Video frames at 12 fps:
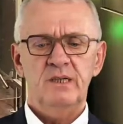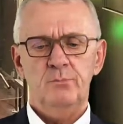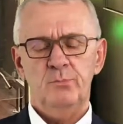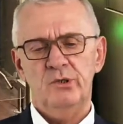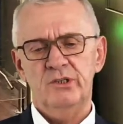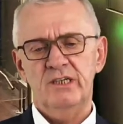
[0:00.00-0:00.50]

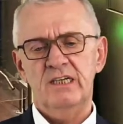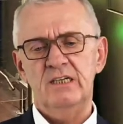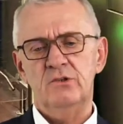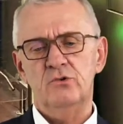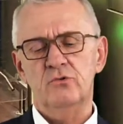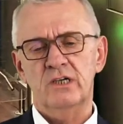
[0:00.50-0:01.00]
People
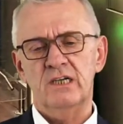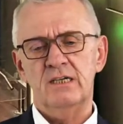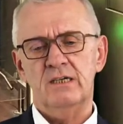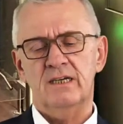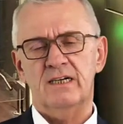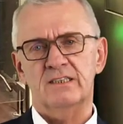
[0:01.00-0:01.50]
need to
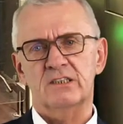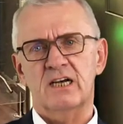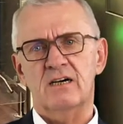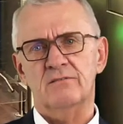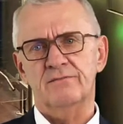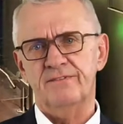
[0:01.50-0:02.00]
realize
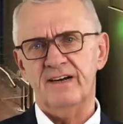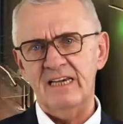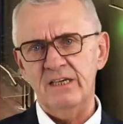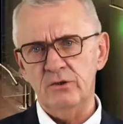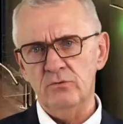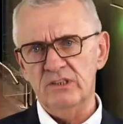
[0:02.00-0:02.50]
how
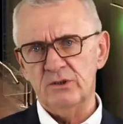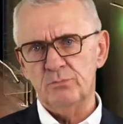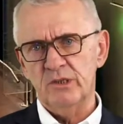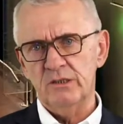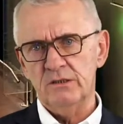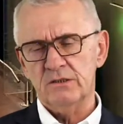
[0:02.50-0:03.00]
value is
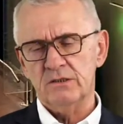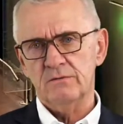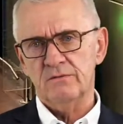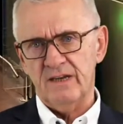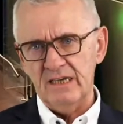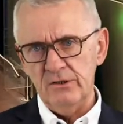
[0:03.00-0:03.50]
built,
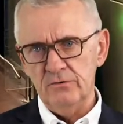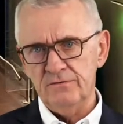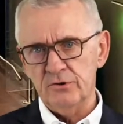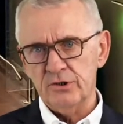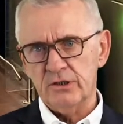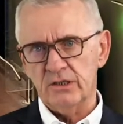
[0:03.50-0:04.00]
value
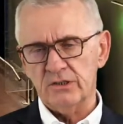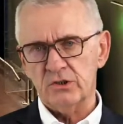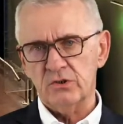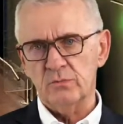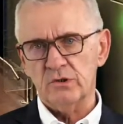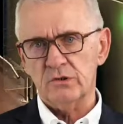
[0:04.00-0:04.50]
for the
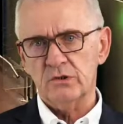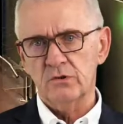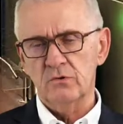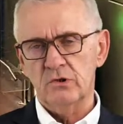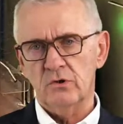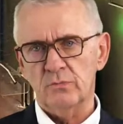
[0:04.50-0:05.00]
customer
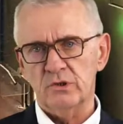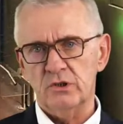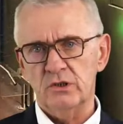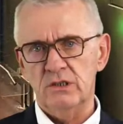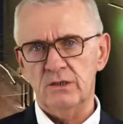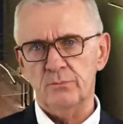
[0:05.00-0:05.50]
through your
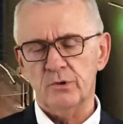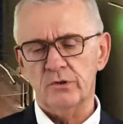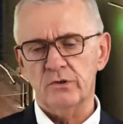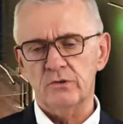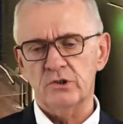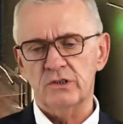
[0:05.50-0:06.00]
machining
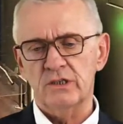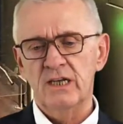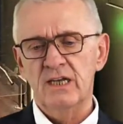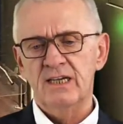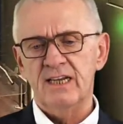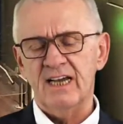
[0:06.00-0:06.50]
production.
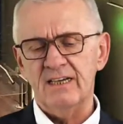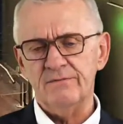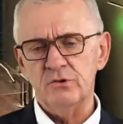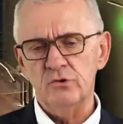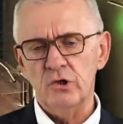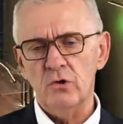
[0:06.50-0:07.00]
They
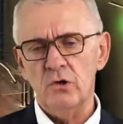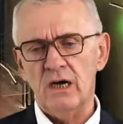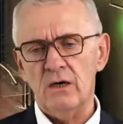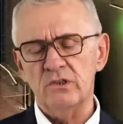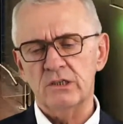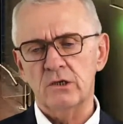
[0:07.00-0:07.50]
have to know
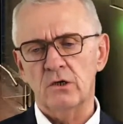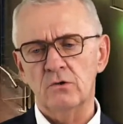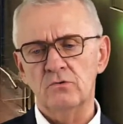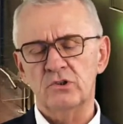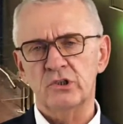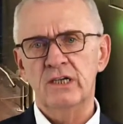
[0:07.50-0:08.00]
how it
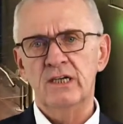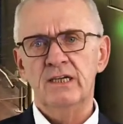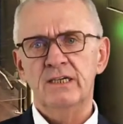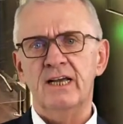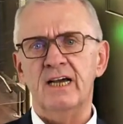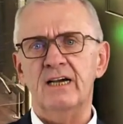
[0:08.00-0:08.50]
goes.
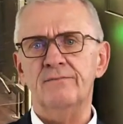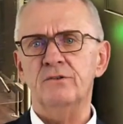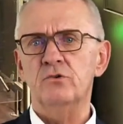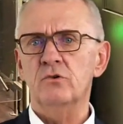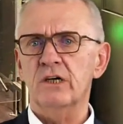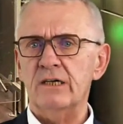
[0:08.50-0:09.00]
They
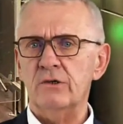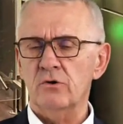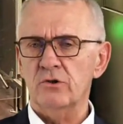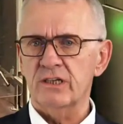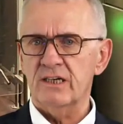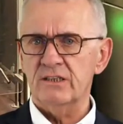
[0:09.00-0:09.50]
have to
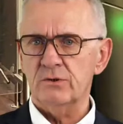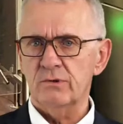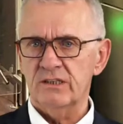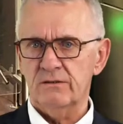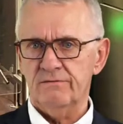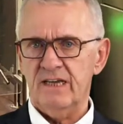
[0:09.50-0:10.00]
recognize
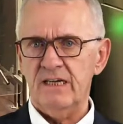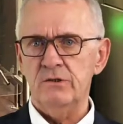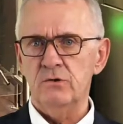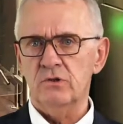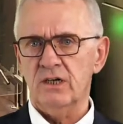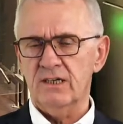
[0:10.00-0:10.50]
when the
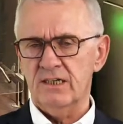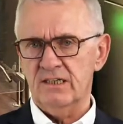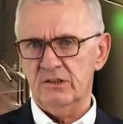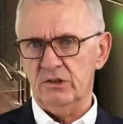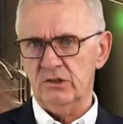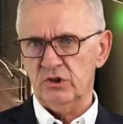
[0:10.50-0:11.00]
value
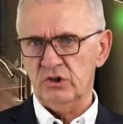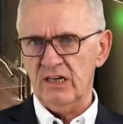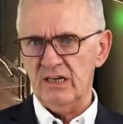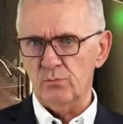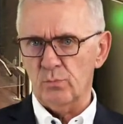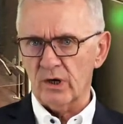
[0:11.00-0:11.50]
creation
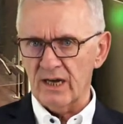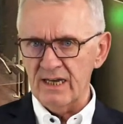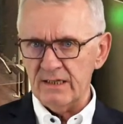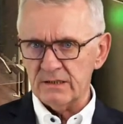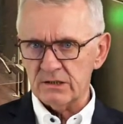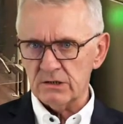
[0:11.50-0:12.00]
chain
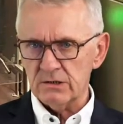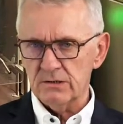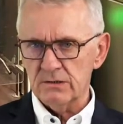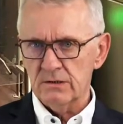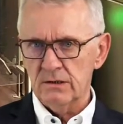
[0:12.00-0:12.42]
breaks.